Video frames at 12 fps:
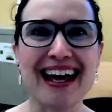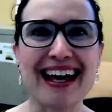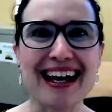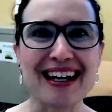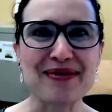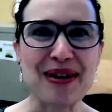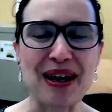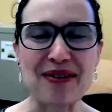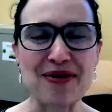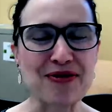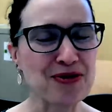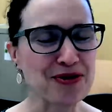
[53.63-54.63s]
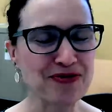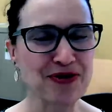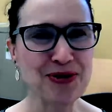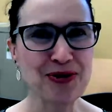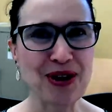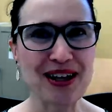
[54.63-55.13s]
and we have a
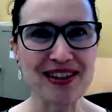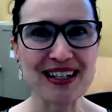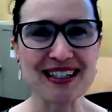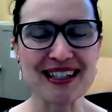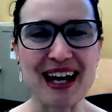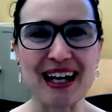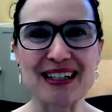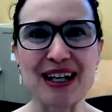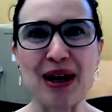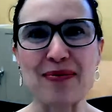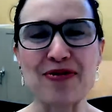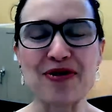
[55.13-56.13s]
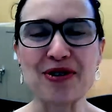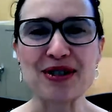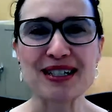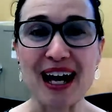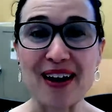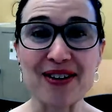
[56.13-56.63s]
few great things lined up
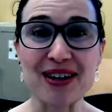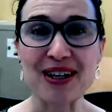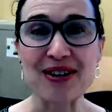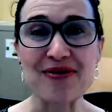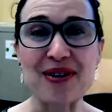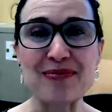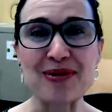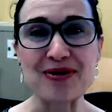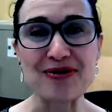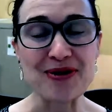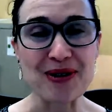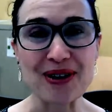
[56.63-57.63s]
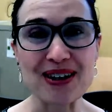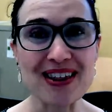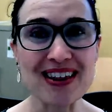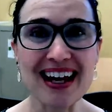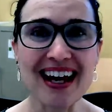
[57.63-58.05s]
for Saturday, November 4th.